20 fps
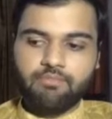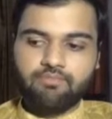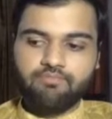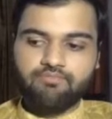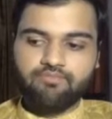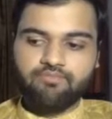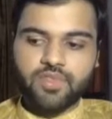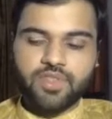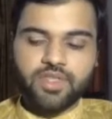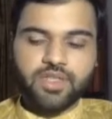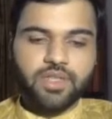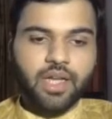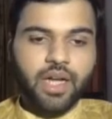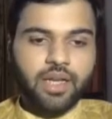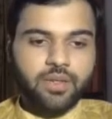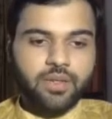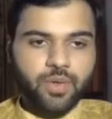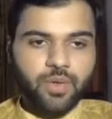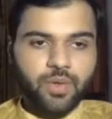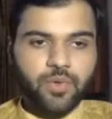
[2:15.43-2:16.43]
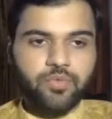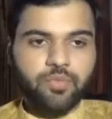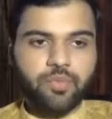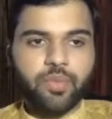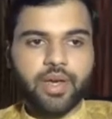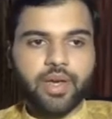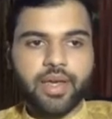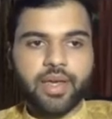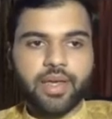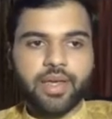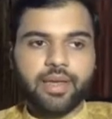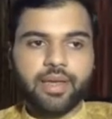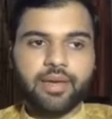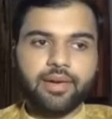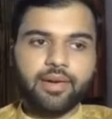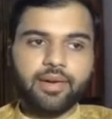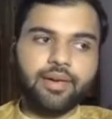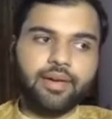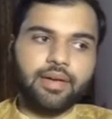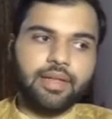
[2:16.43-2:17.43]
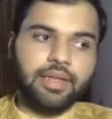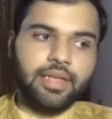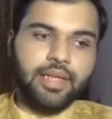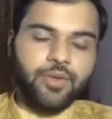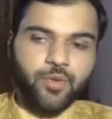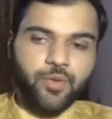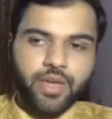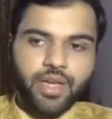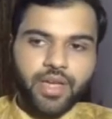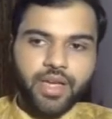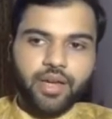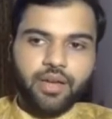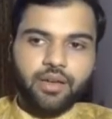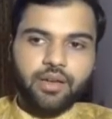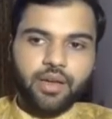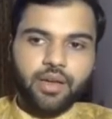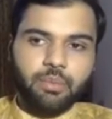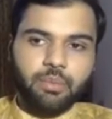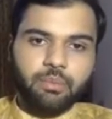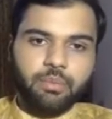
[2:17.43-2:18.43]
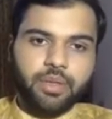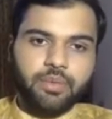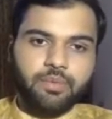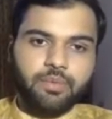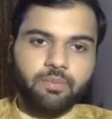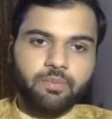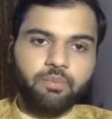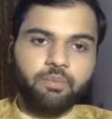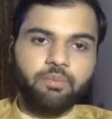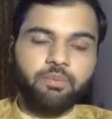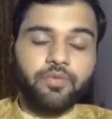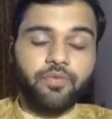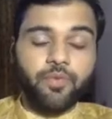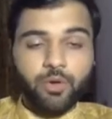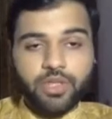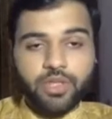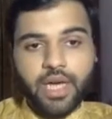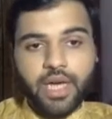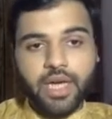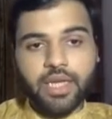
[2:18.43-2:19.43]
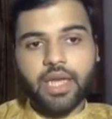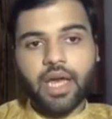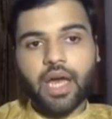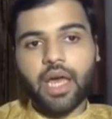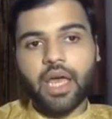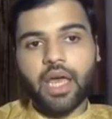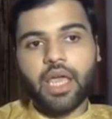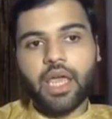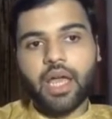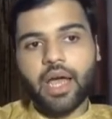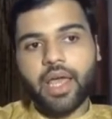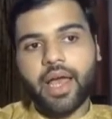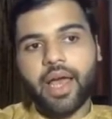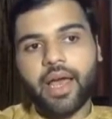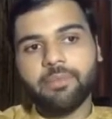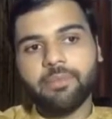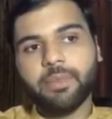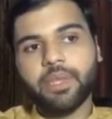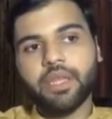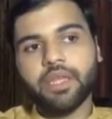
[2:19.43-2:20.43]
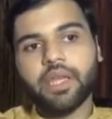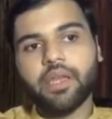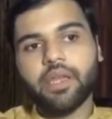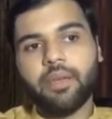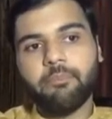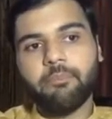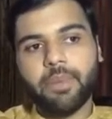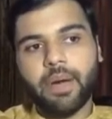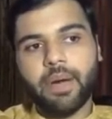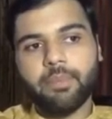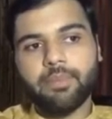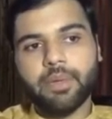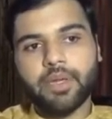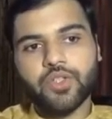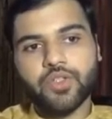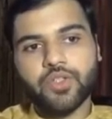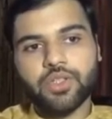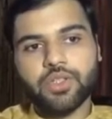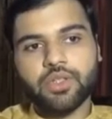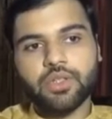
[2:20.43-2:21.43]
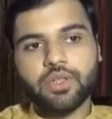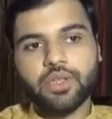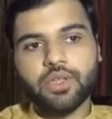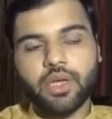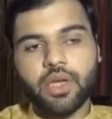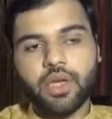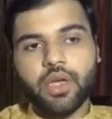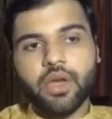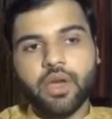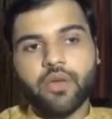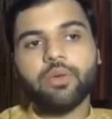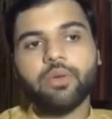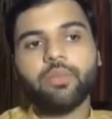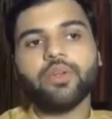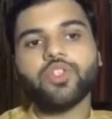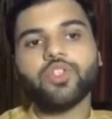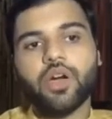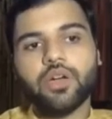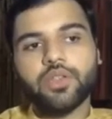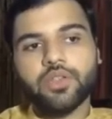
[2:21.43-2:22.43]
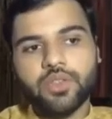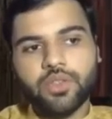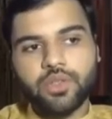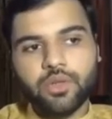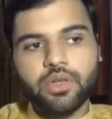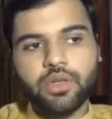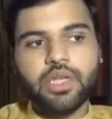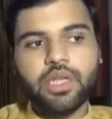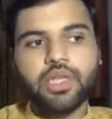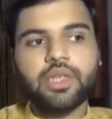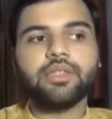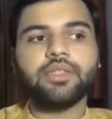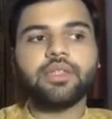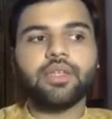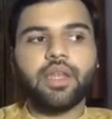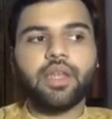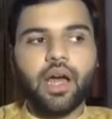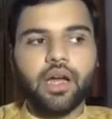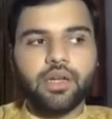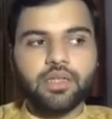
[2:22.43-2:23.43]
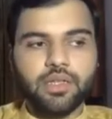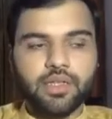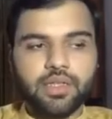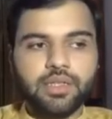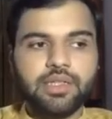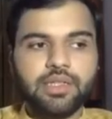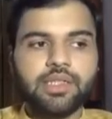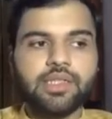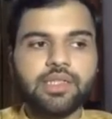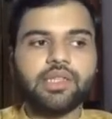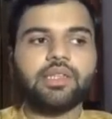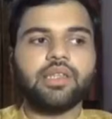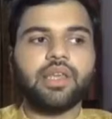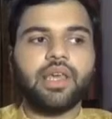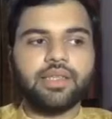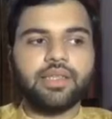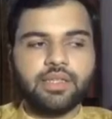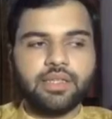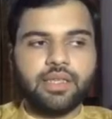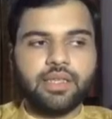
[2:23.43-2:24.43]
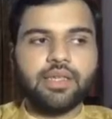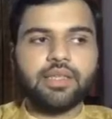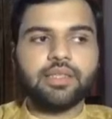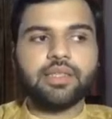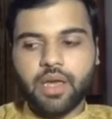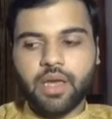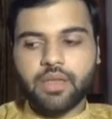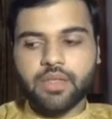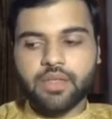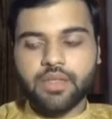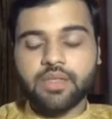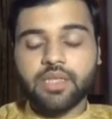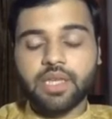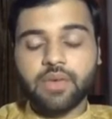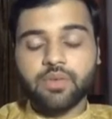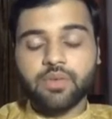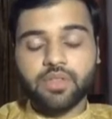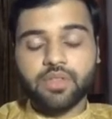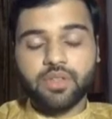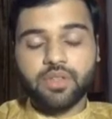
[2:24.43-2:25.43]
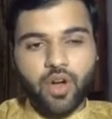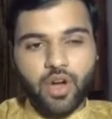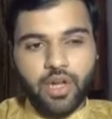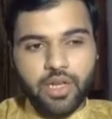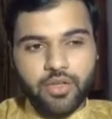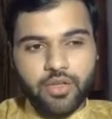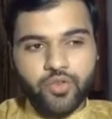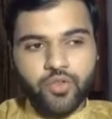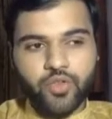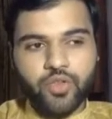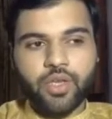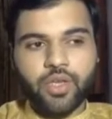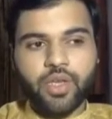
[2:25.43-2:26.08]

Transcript: start of my literary career. But before that, I had been getting published for my short stories and articles and essays since I was in college.